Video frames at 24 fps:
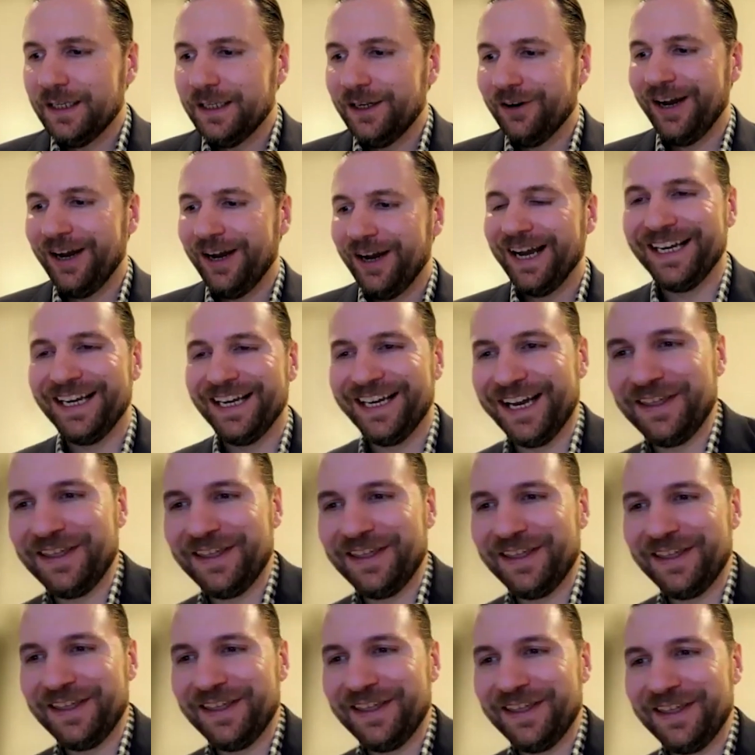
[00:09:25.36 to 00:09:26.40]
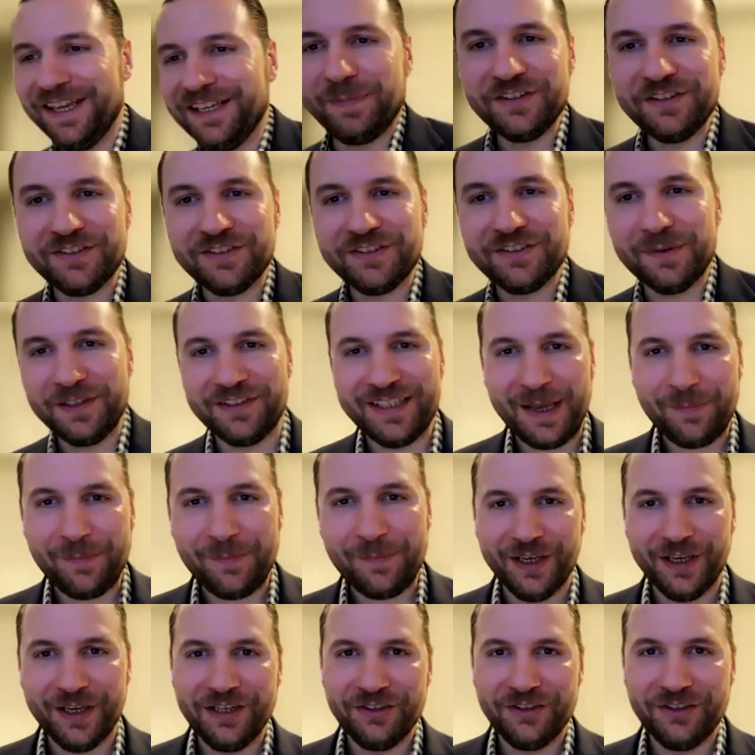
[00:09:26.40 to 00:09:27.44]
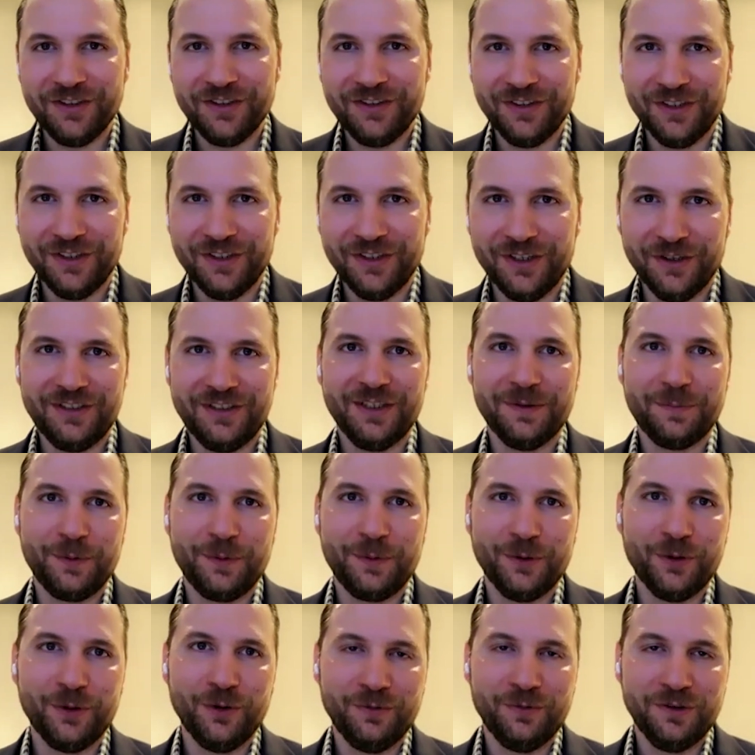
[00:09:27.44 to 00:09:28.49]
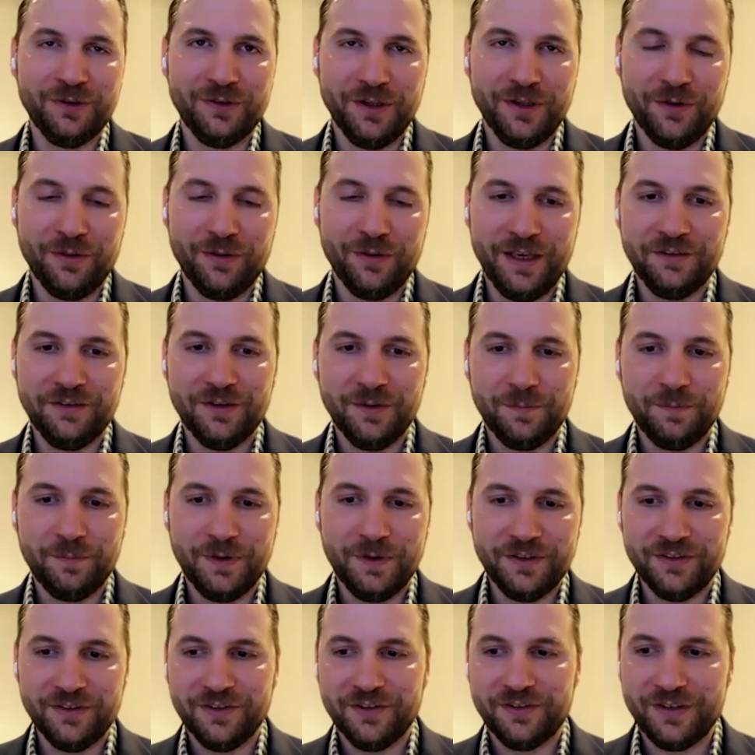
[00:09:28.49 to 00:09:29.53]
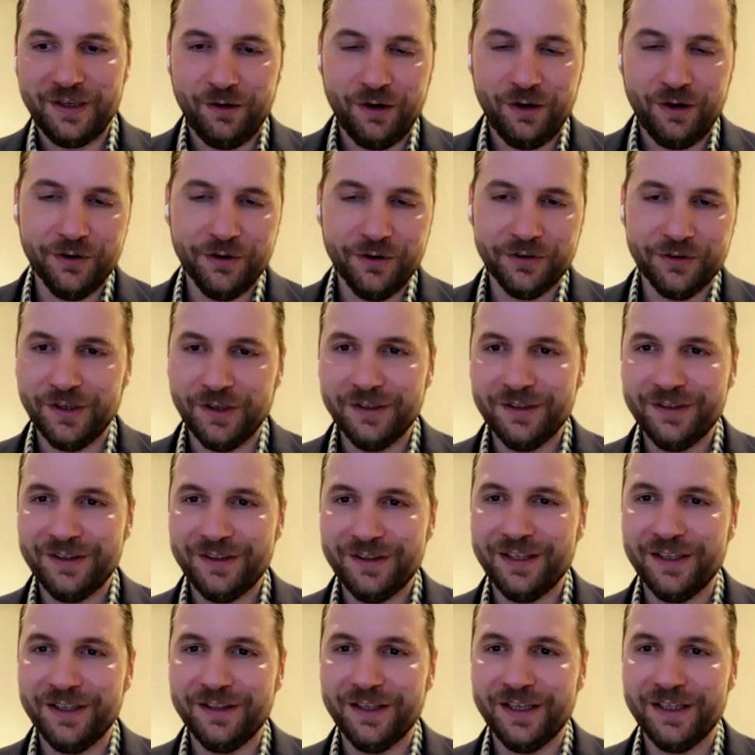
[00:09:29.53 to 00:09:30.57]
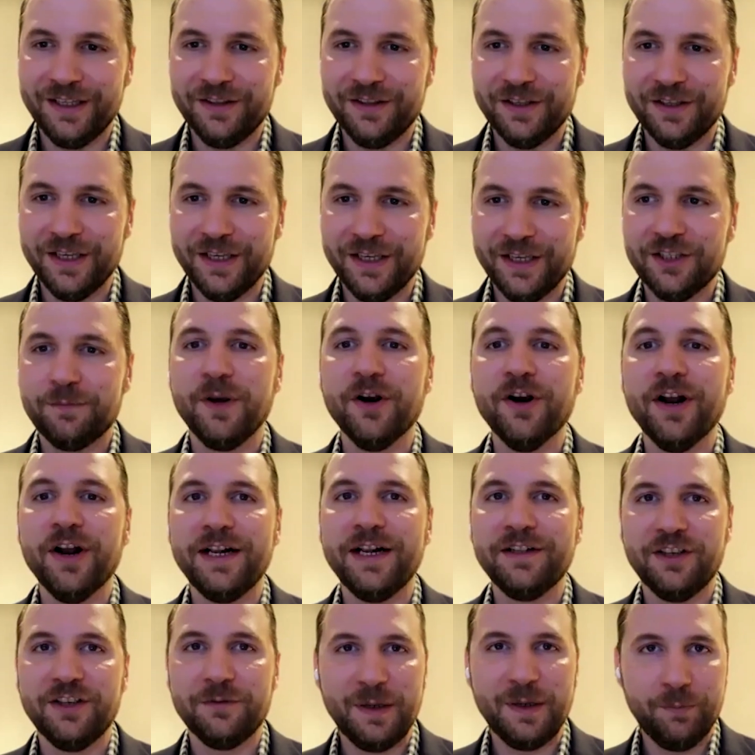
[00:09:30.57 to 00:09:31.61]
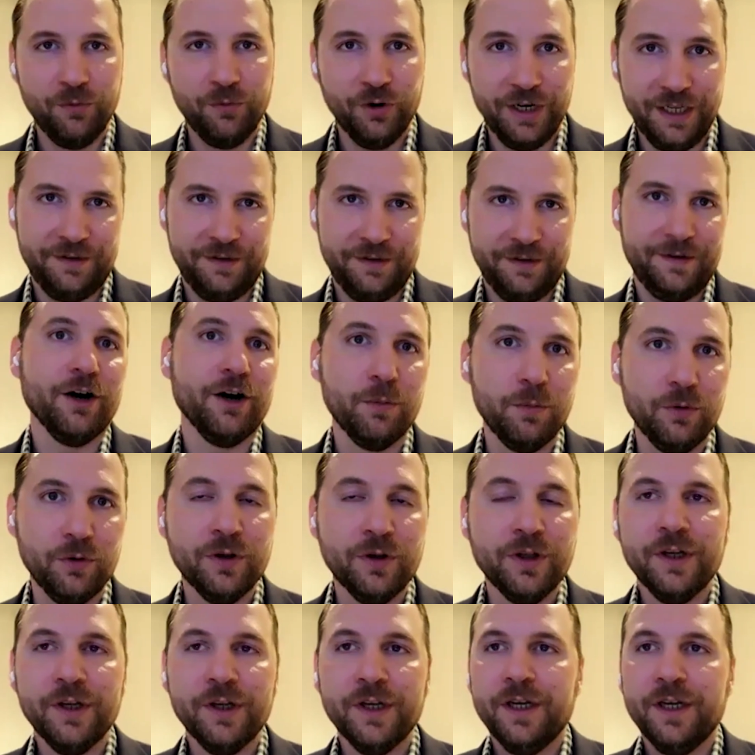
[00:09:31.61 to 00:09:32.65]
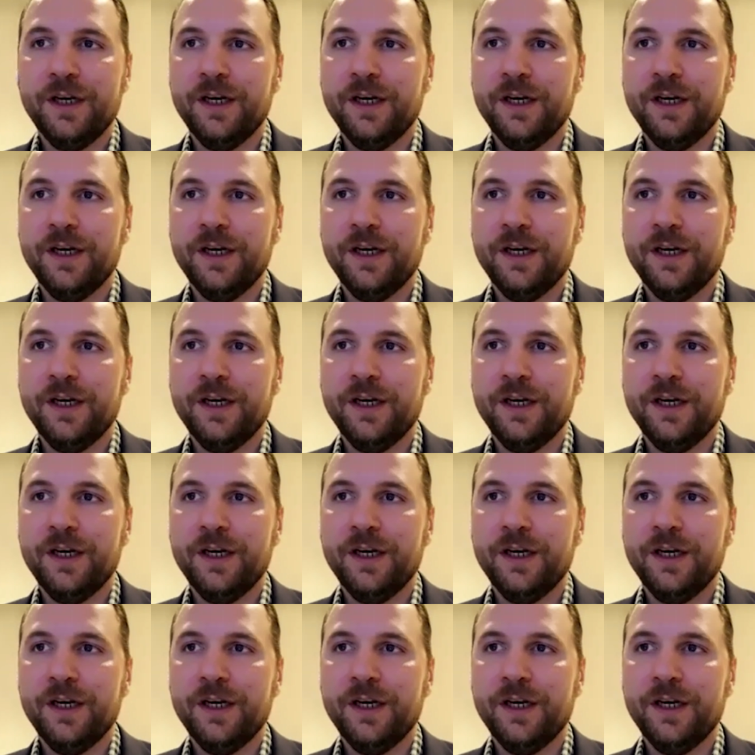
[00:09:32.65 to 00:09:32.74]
you know, I think that business to business applications, you know, the typical, you know, things that businesses sell others, the experience has been pretty terrible.